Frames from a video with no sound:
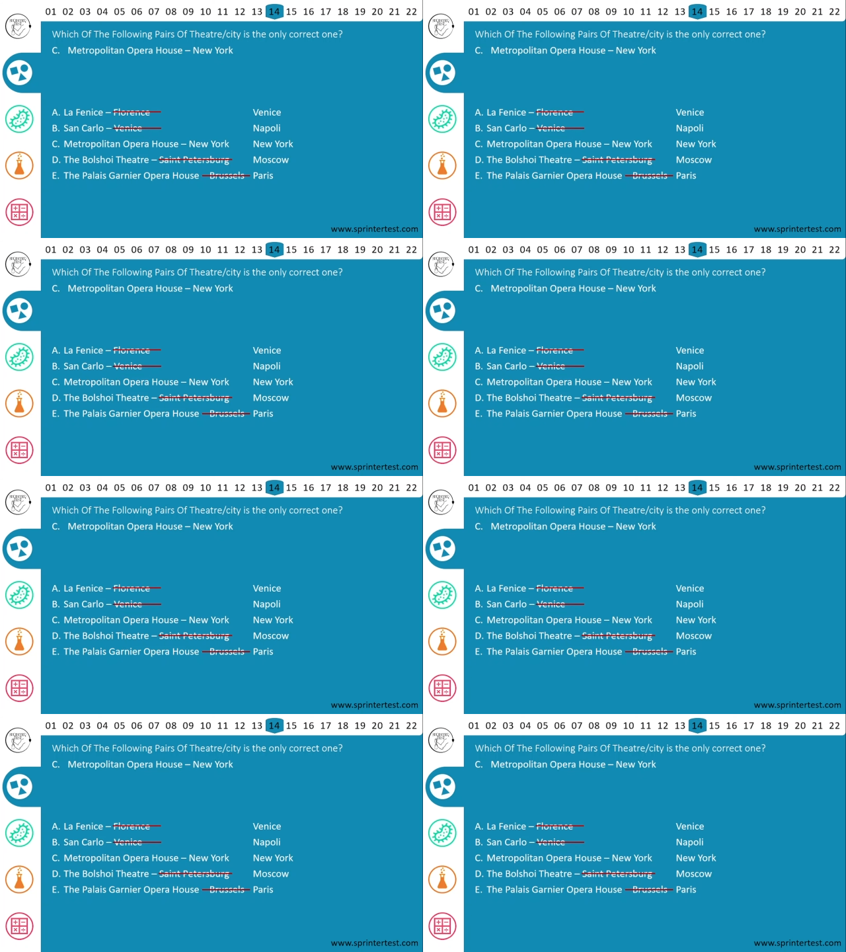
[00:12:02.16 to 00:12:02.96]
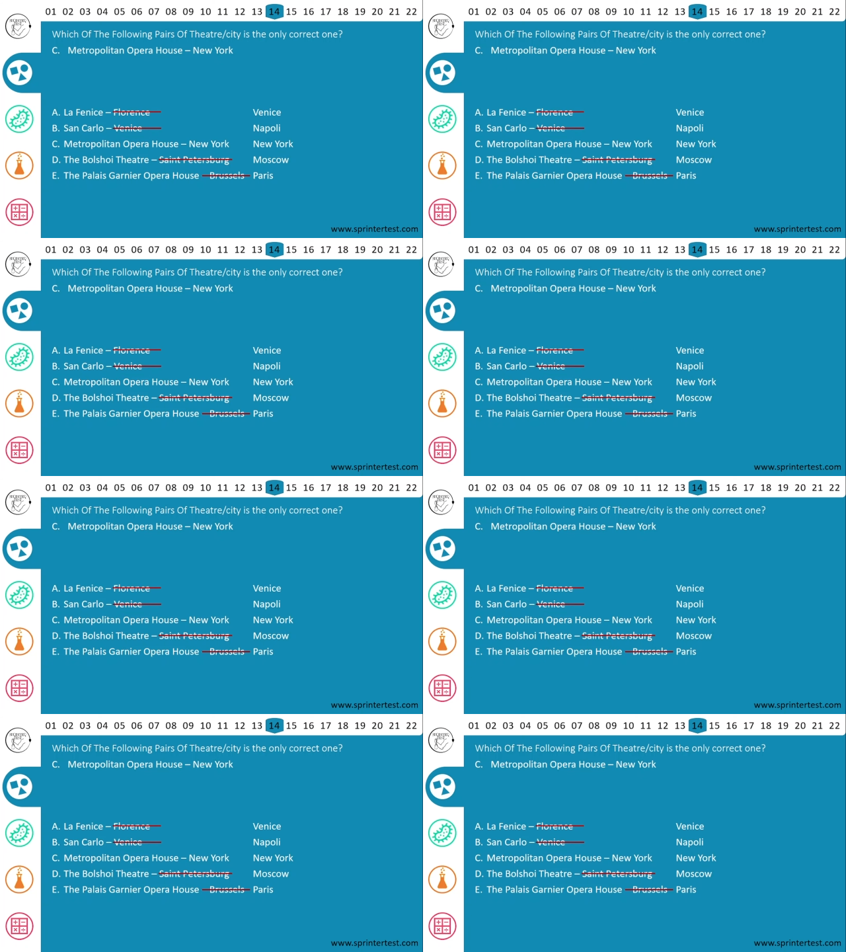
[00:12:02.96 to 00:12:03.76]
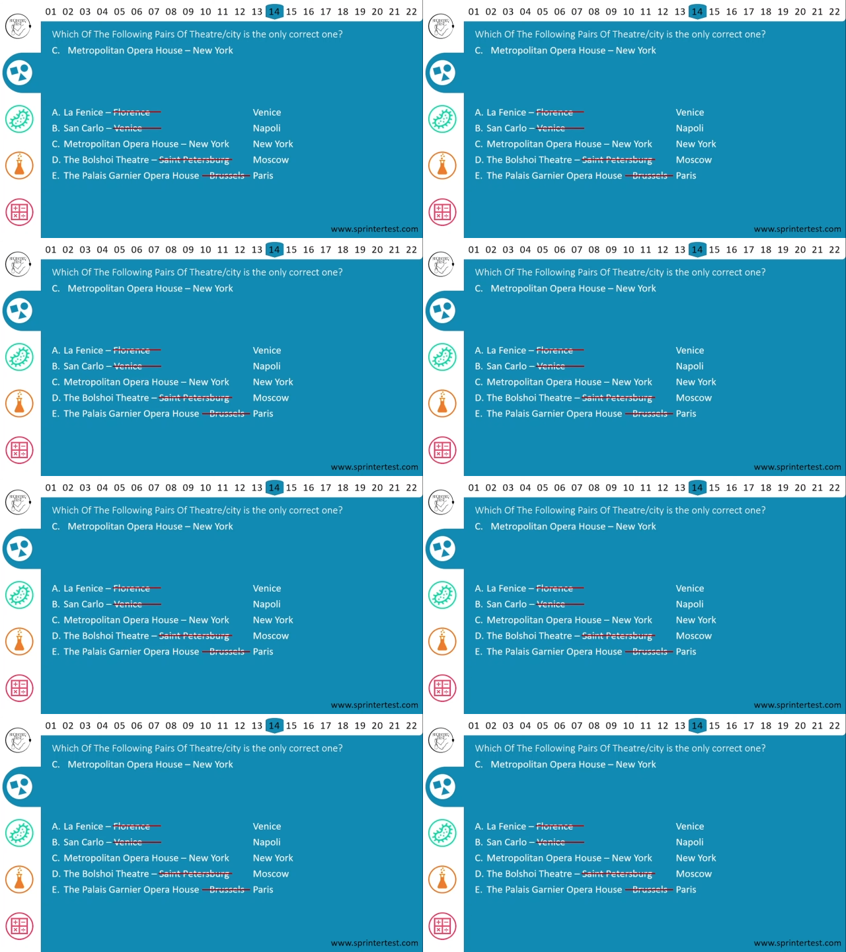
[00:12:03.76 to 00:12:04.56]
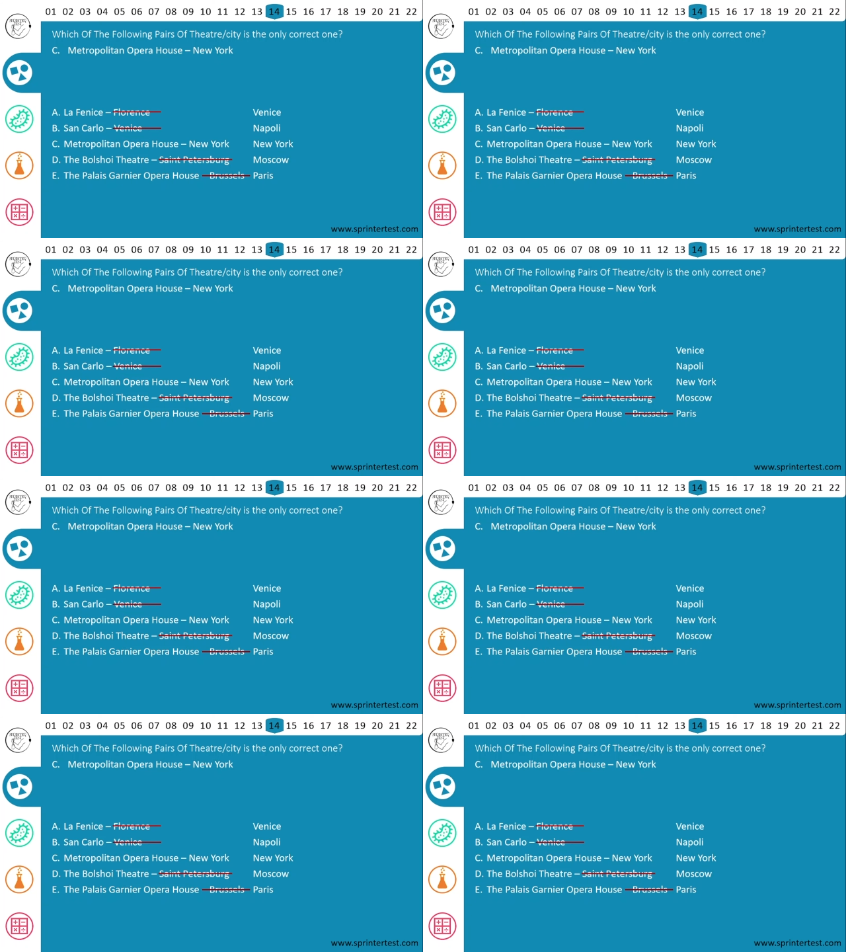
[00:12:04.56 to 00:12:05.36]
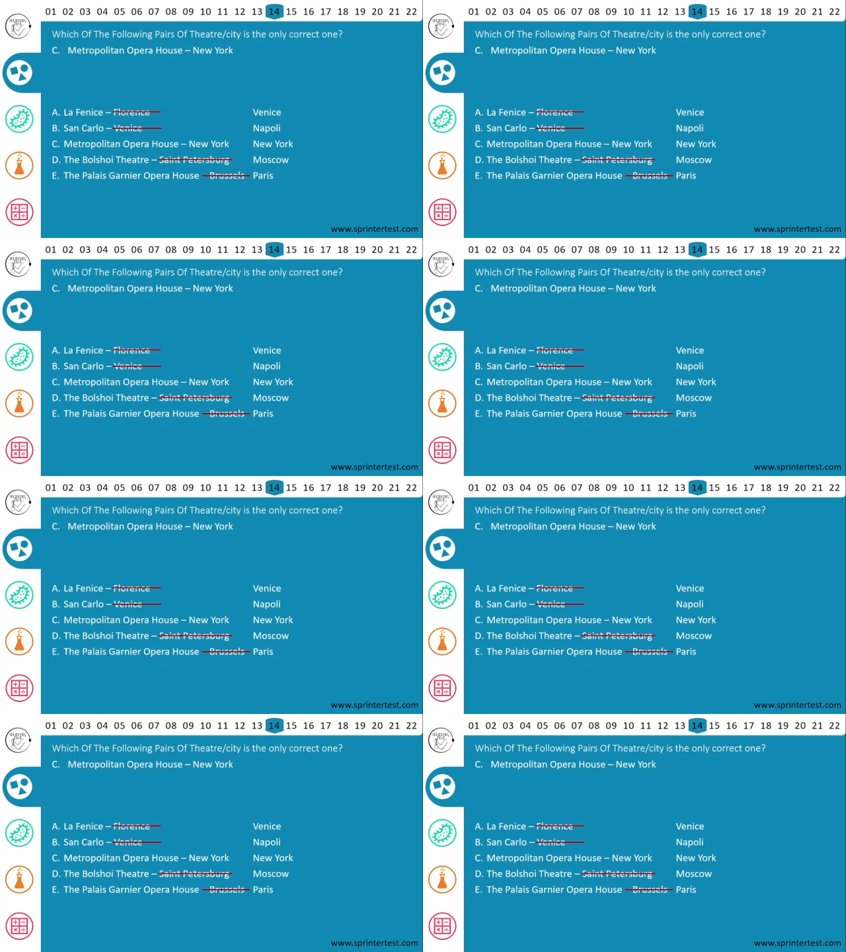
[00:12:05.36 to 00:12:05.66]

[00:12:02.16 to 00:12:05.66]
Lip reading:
No face is visible, so there are no lips to read.